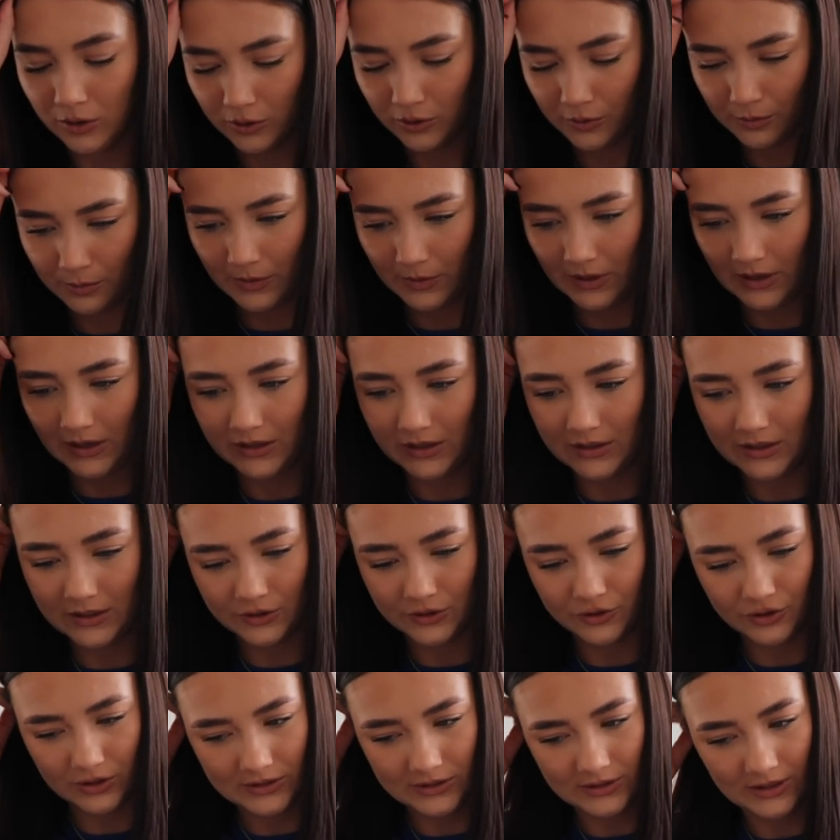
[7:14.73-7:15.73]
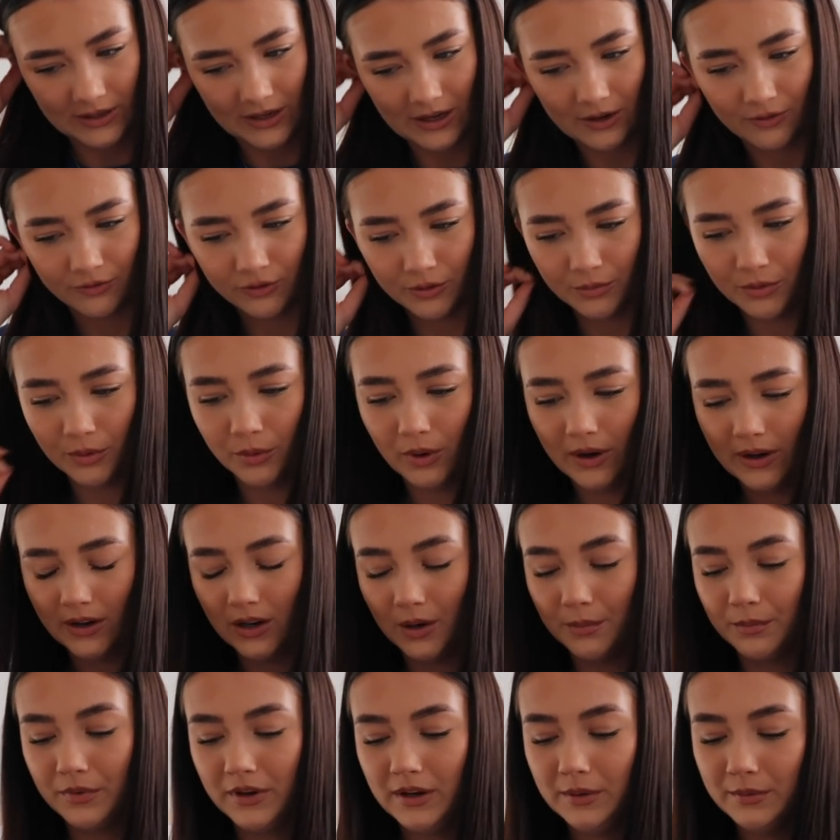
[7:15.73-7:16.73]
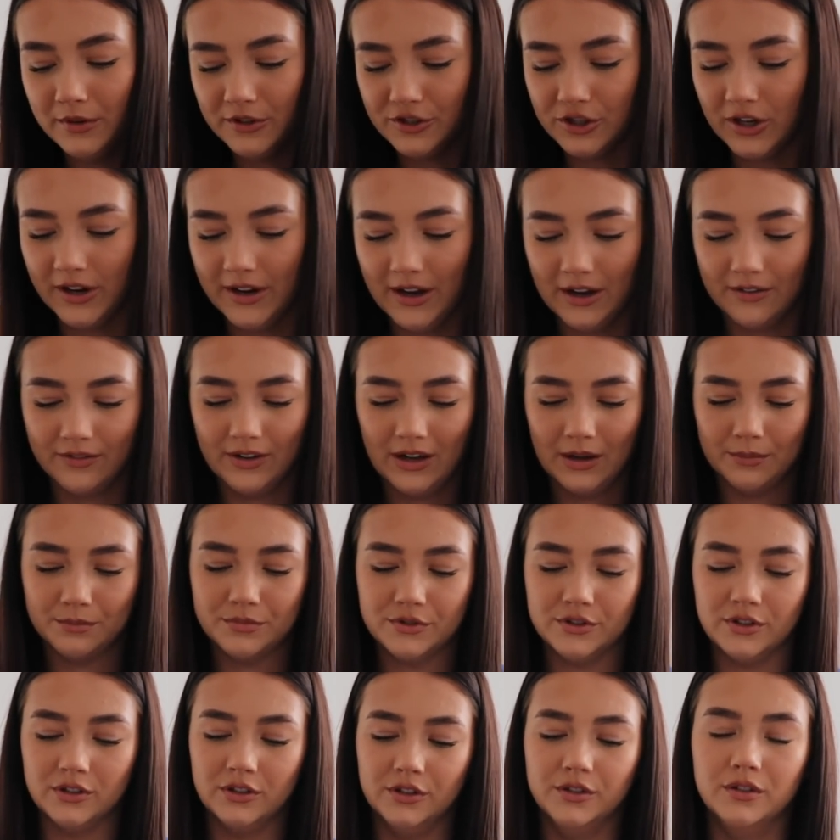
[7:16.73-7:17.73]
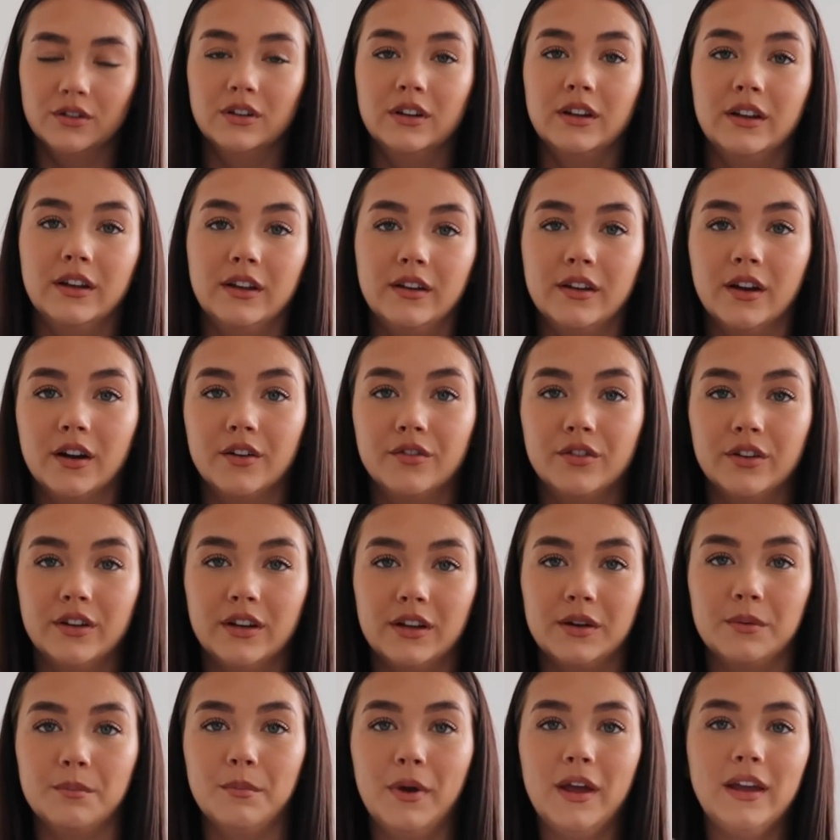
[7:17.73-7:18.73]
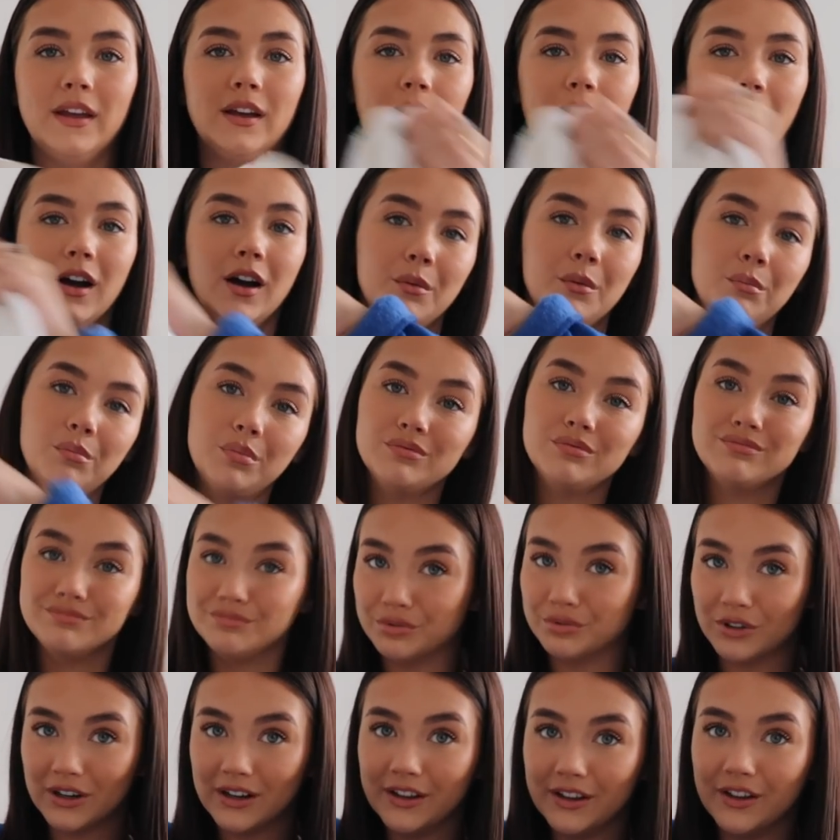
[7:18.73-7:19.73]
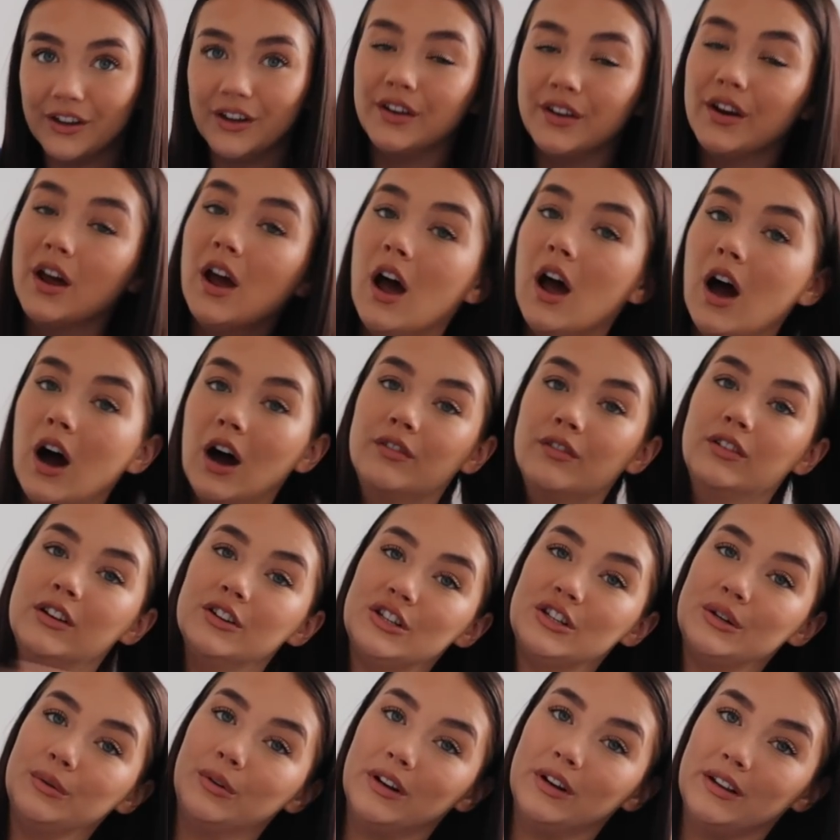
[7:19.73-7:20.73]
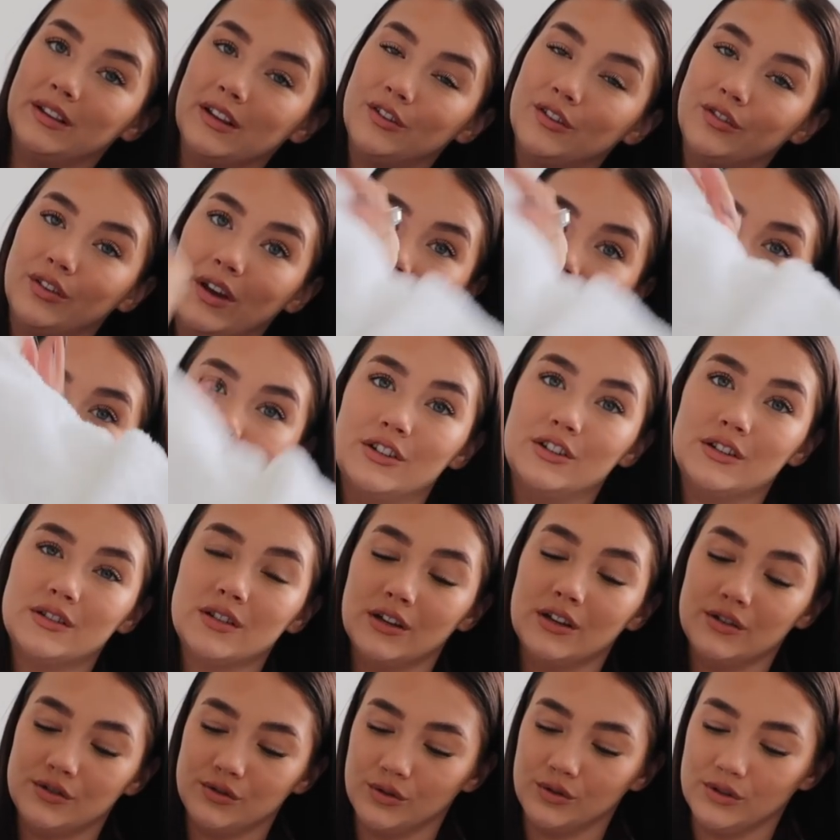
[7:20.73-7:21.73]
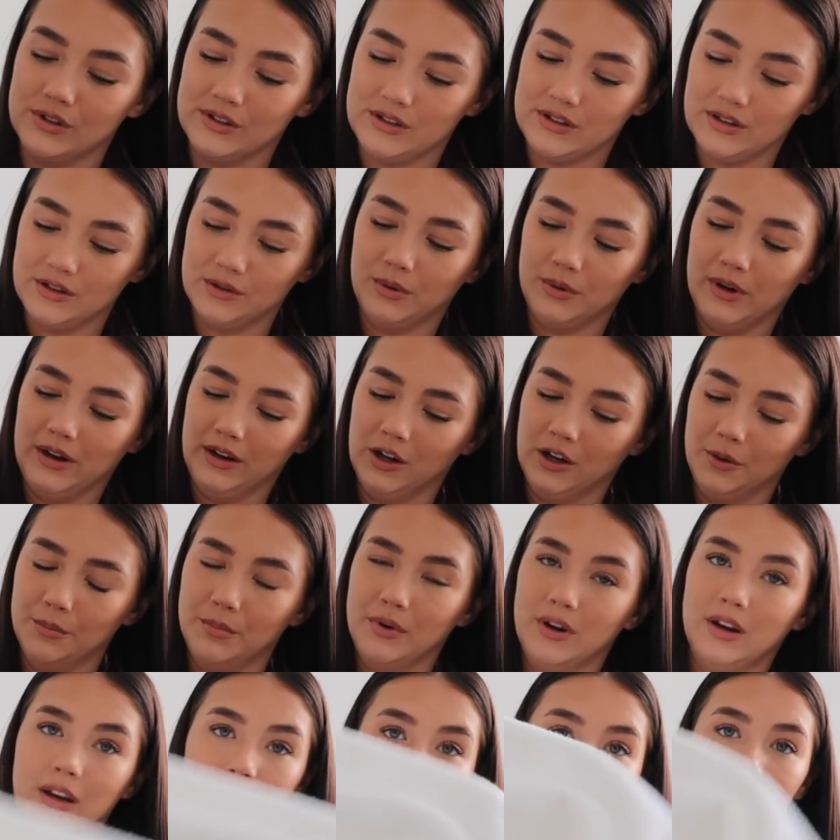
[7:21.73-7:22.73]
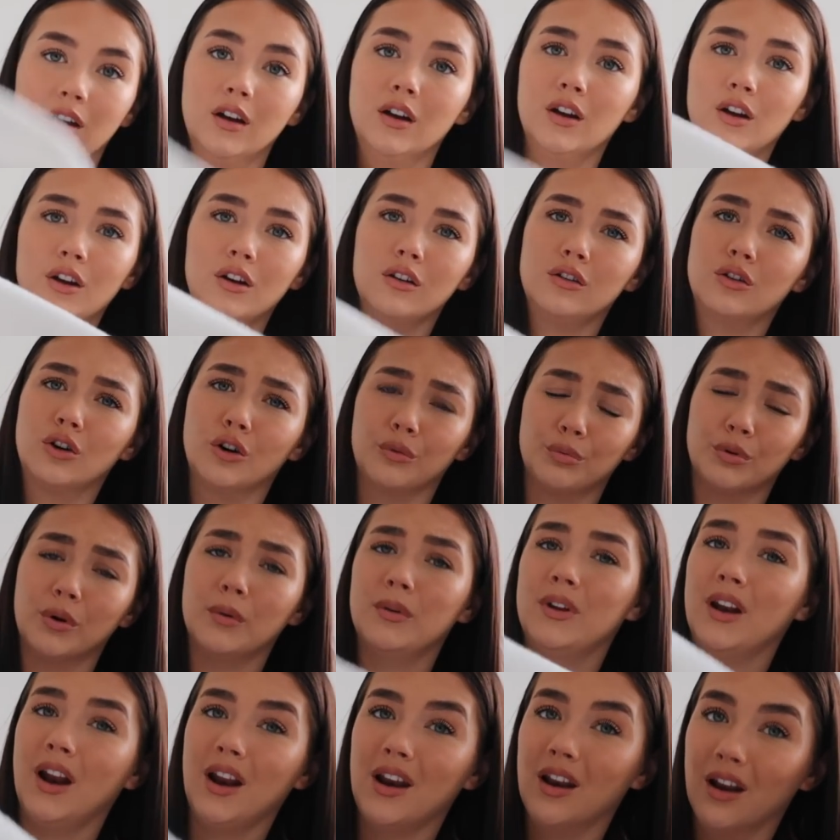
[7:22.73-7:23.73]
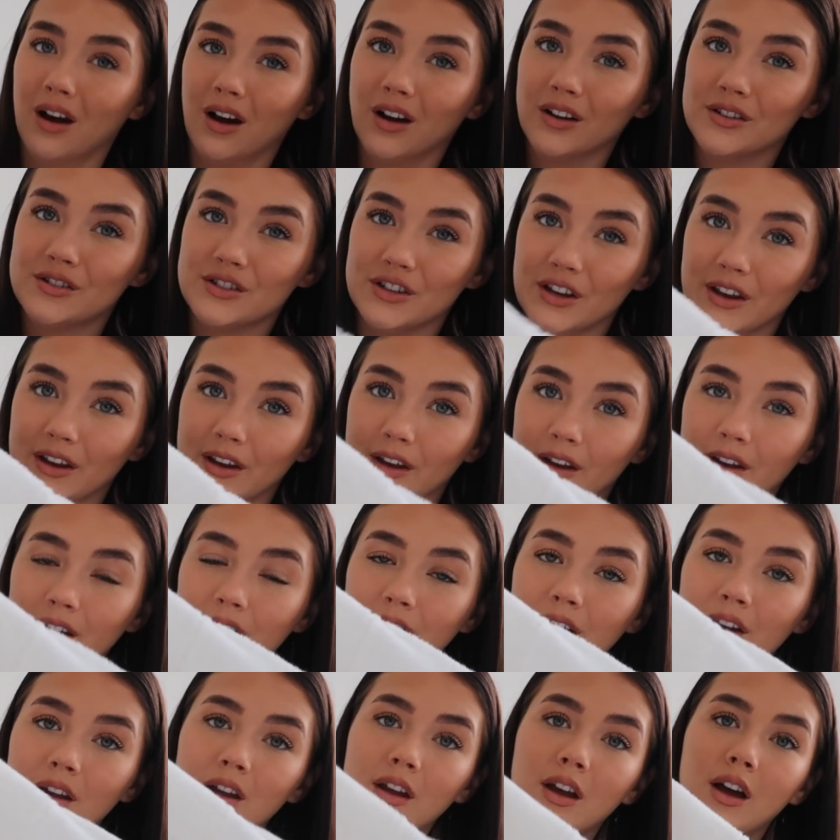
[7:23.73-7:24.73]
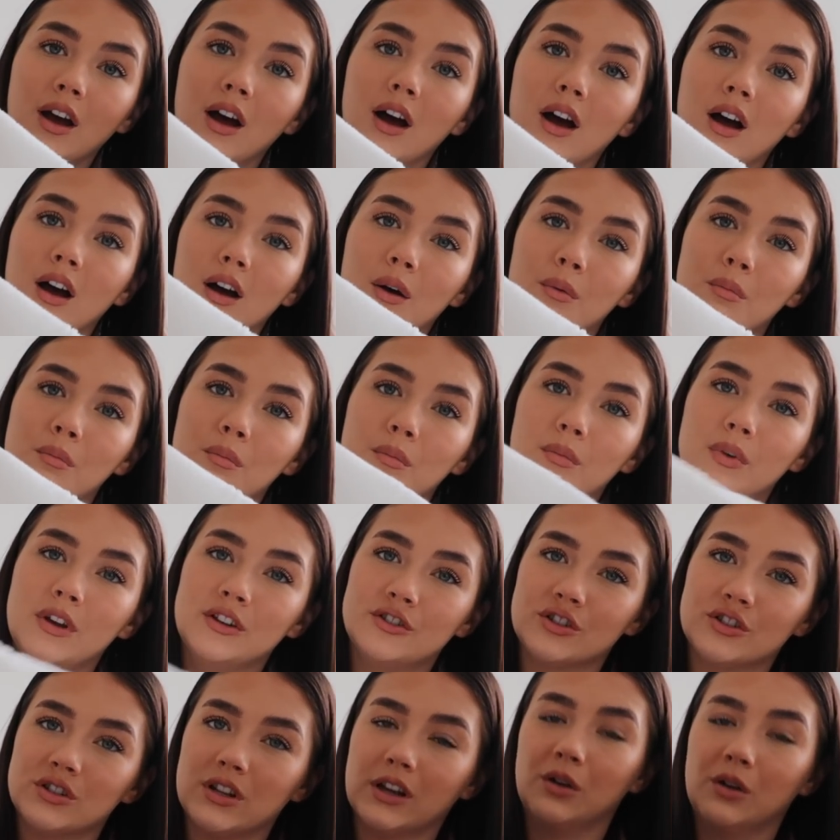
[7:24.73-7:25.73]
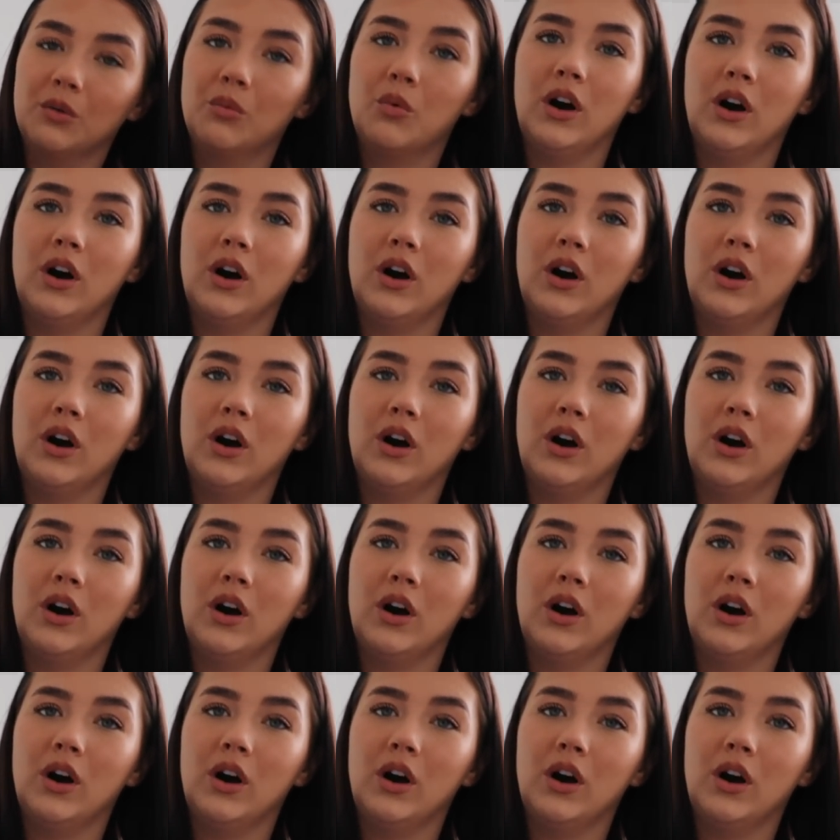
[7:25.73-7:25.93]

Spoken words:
got me this dressing gown from The White Company, which I have absolutely covered in makeup. Brilliant. I've literally wanted this for ages. I saw this in The White Company, God, probably like last year. It's just like a